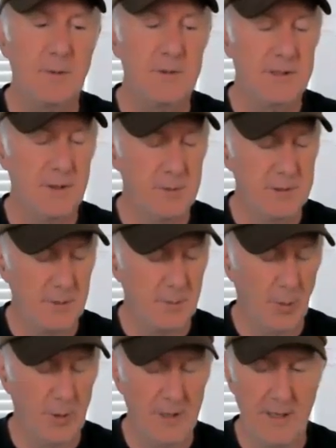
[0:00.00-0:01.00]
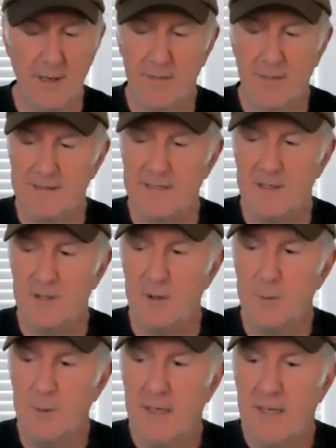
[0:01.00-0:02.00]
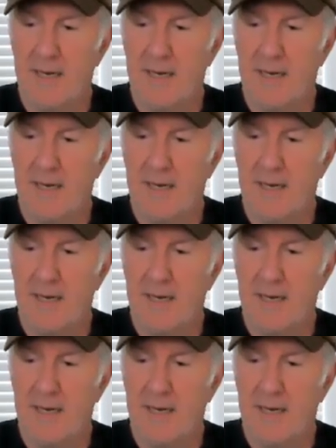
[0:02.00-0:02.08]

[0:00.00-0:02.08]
It was an important thing to do.